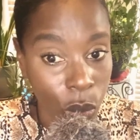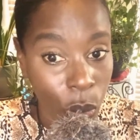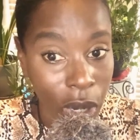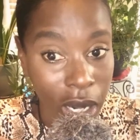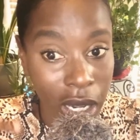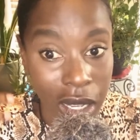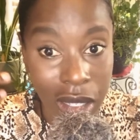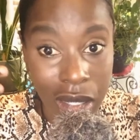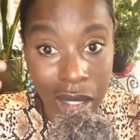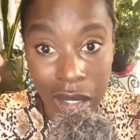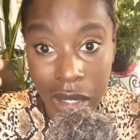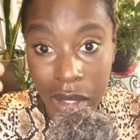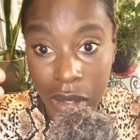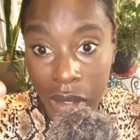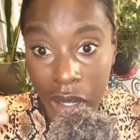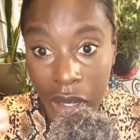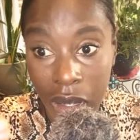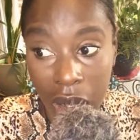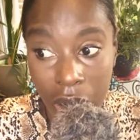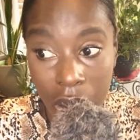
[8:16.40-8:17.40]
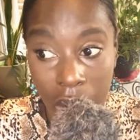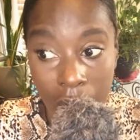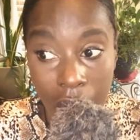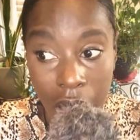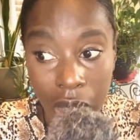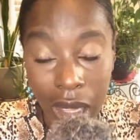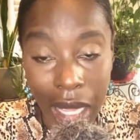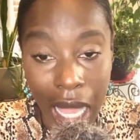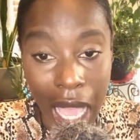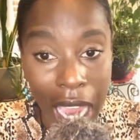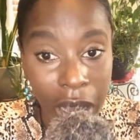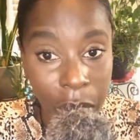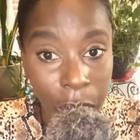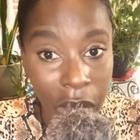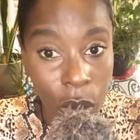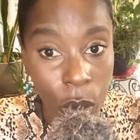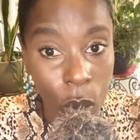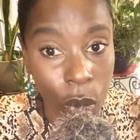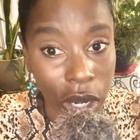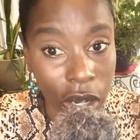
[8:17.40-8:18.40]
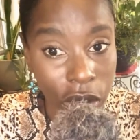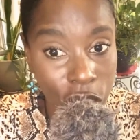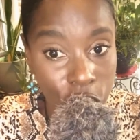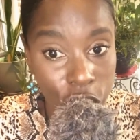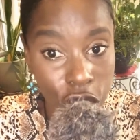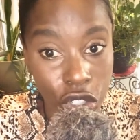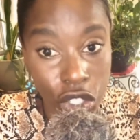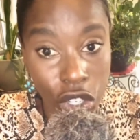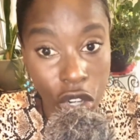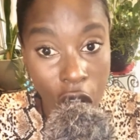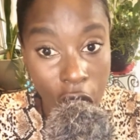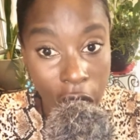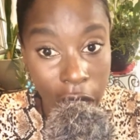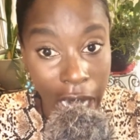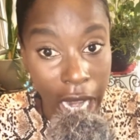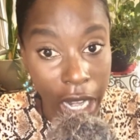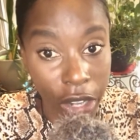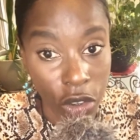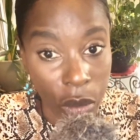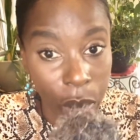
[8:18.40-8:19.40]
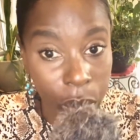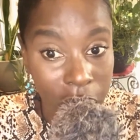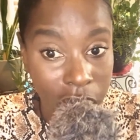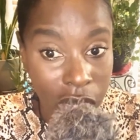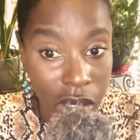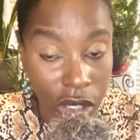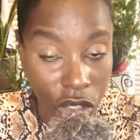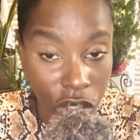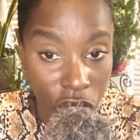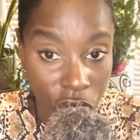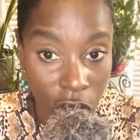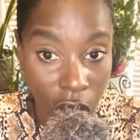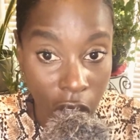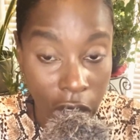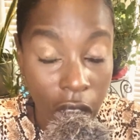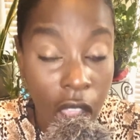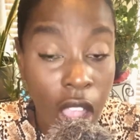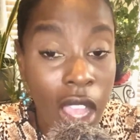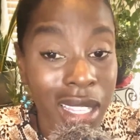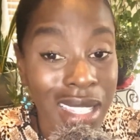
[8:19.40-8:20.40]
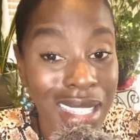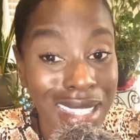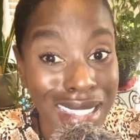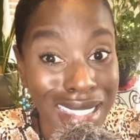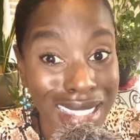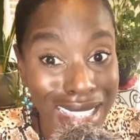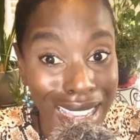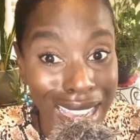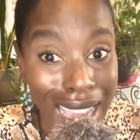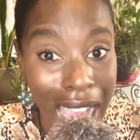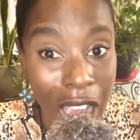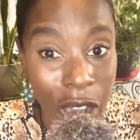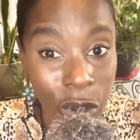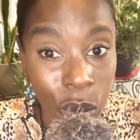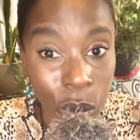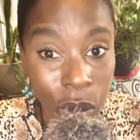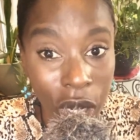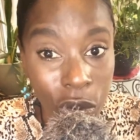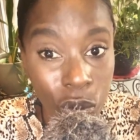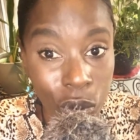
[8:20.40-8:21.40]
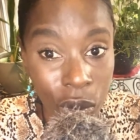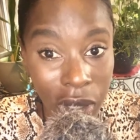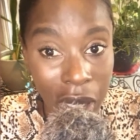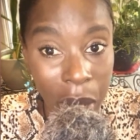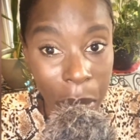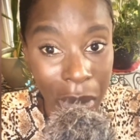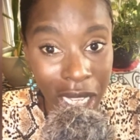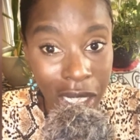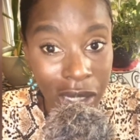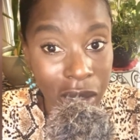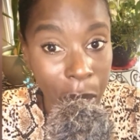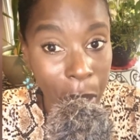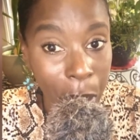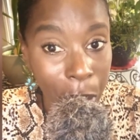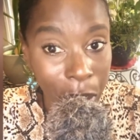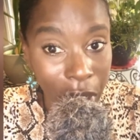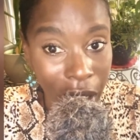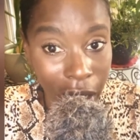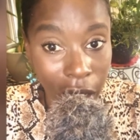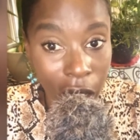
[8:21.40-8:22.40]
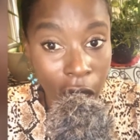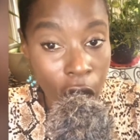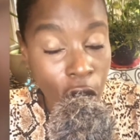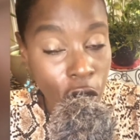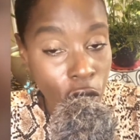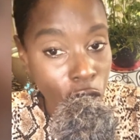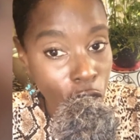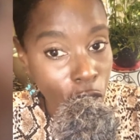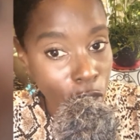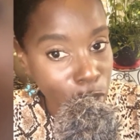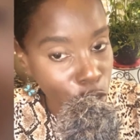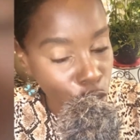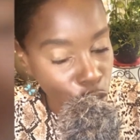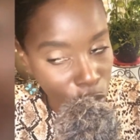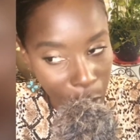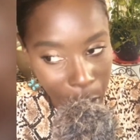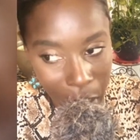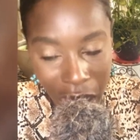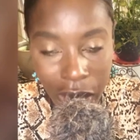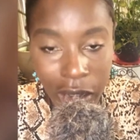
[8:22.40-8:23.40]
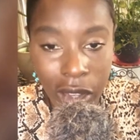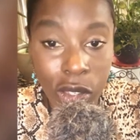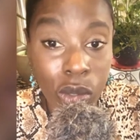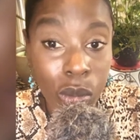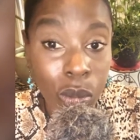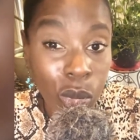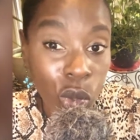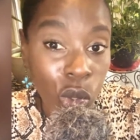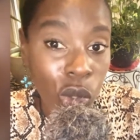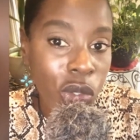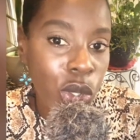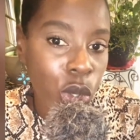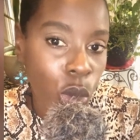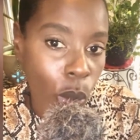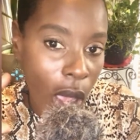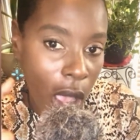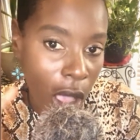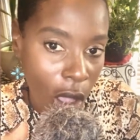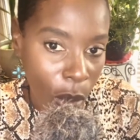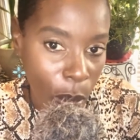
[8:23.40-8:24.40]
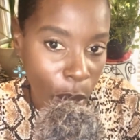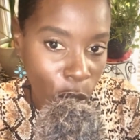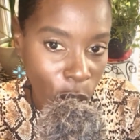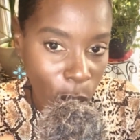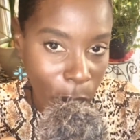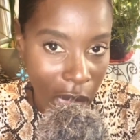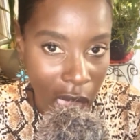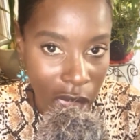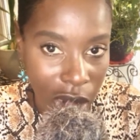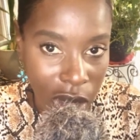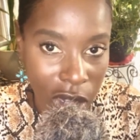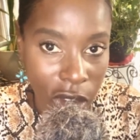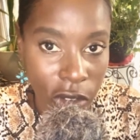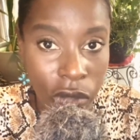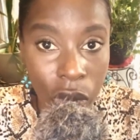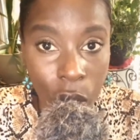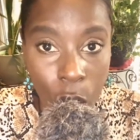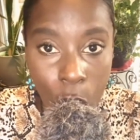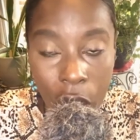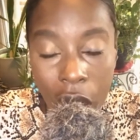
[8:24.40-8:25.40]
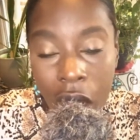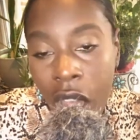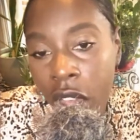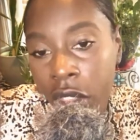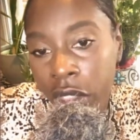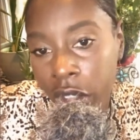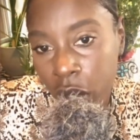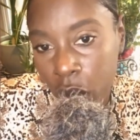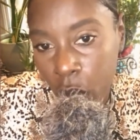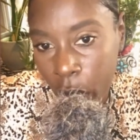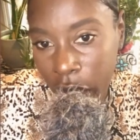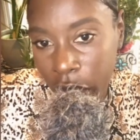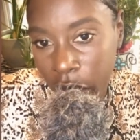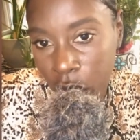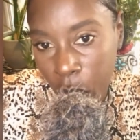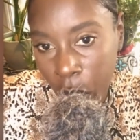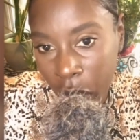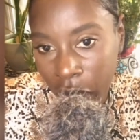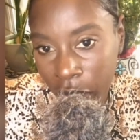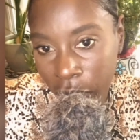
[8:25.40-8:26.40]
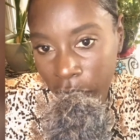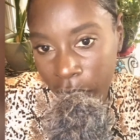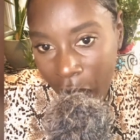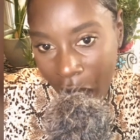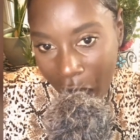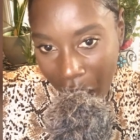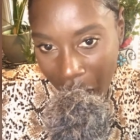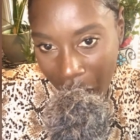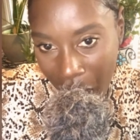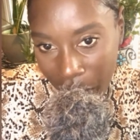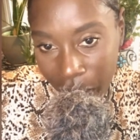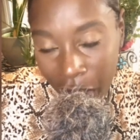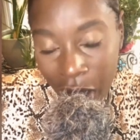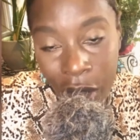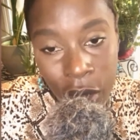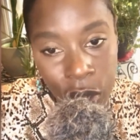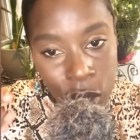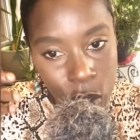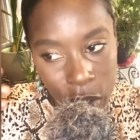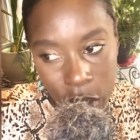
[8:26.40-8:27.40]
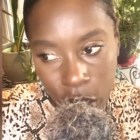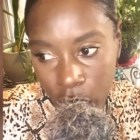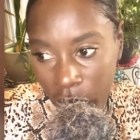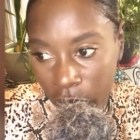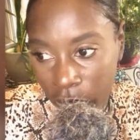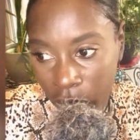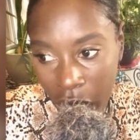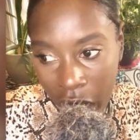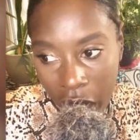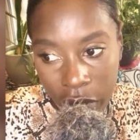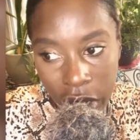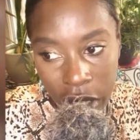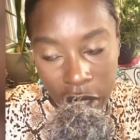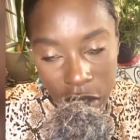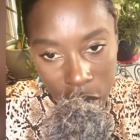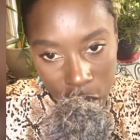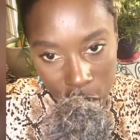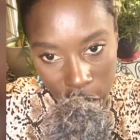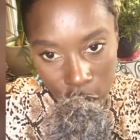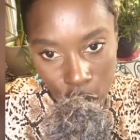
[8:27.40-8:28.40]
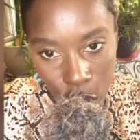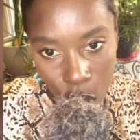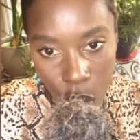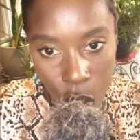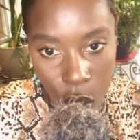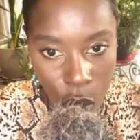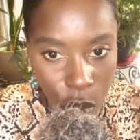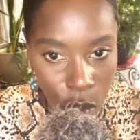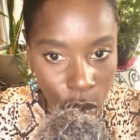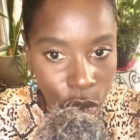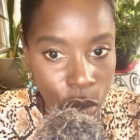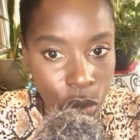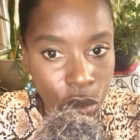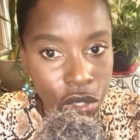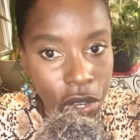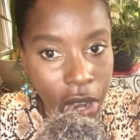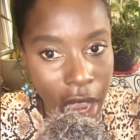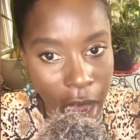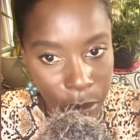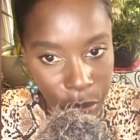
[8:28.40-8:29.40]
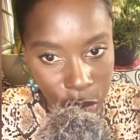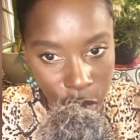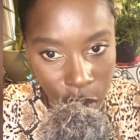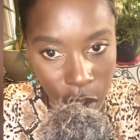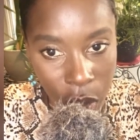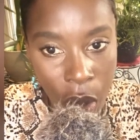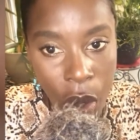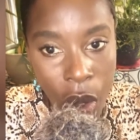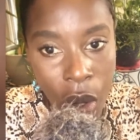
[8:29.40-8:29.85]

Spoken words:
when is the alignment, what is your chart and your business chart to see how you can really make some big, tremendous moves to help humanity for the 2025. 2025 starts a whole new chapter